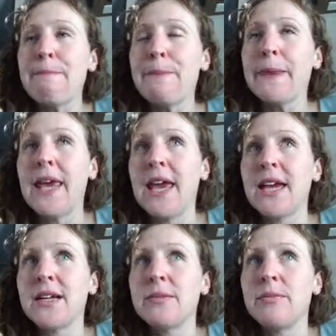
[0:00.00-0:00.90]

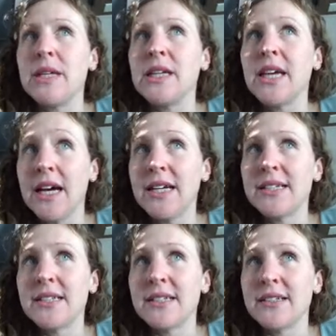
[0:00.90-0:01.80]
can be
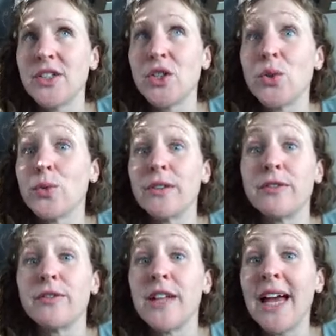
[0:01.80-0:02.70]
cut to
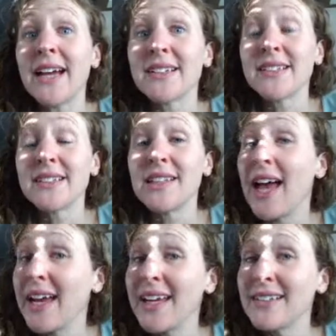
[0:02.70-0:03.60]
reflect
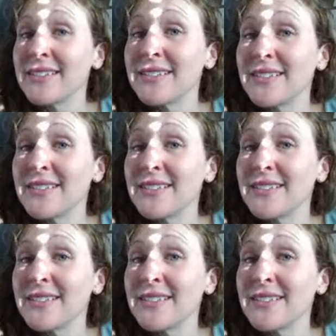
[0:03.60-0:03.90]
light,